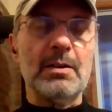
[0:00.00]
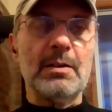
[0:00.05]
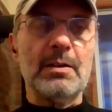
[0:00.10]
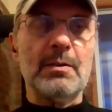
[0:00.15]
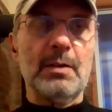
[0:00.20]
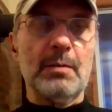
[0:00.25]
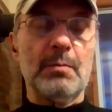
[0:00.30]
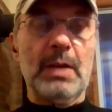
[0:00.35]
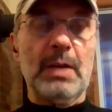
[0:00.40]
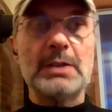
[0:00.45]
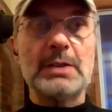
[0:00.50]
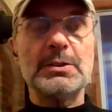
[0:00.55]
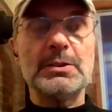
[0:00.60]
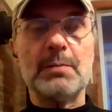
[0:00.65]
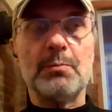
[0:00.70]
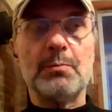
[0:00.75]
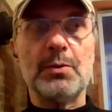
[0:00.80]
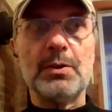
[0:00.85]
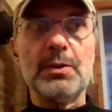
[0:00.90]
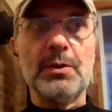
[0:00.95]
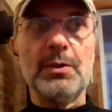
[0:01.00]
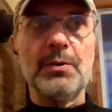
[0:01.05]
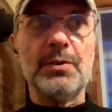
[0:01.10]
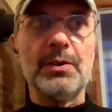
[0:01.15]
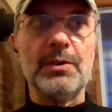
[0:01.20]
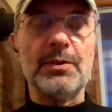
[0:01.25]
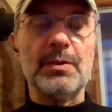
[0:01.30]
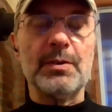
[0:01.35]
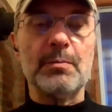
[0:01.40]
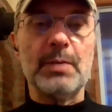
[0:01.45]
actually produces a
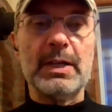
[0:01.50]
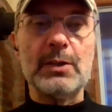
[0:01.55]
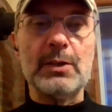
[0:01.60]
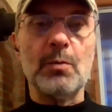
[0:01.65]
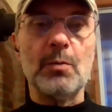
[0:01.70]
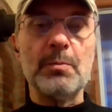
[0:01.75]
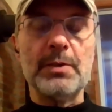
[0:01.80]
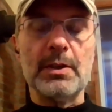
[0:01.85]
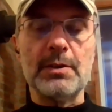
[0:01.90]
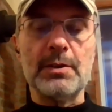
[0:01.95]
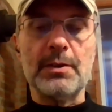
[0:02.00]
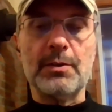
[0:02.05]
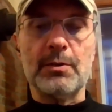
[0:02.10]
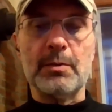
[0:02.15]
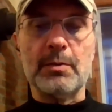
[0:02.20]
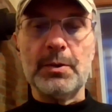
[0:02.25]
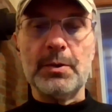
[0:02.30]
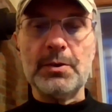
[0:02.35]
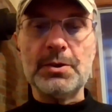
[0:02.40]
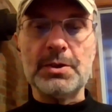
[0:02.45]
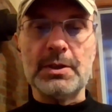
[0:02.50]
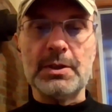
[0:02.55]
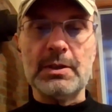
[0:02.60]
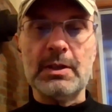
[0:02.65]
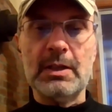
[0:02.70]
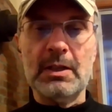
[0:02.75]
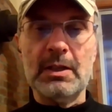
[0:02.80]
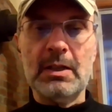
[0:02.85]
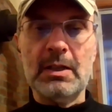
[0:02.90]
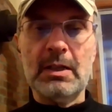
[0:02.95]
binomial distribution
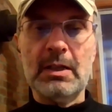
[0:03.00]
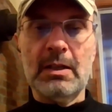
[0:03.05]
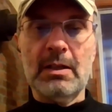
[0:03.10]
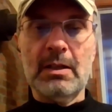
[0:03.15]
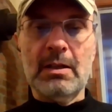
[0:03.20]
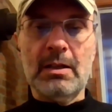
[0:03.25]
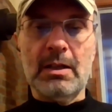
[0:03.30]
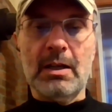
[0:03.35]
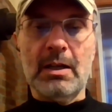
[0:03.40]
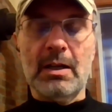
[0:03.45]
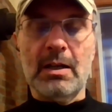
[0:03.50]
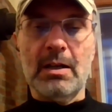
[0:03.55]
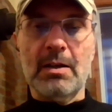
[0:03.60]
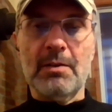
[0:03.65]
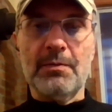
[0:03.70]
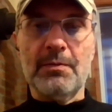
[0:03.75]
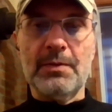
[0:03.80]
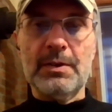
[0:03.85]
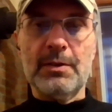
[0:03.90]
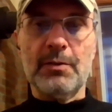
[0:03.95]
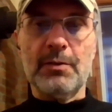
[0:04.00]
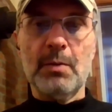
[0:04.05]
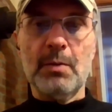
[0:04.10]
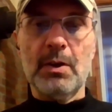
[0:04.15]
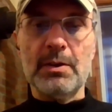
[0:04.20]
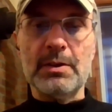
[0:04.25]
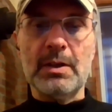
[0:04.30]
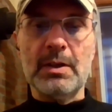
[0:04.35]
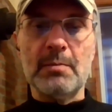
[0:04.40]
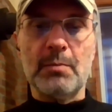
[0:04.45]
in small
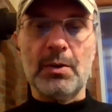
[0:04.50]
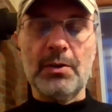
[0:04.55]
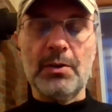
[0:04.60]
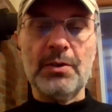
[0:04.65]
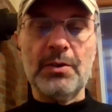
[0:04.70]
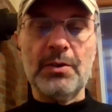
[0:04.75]
numbers,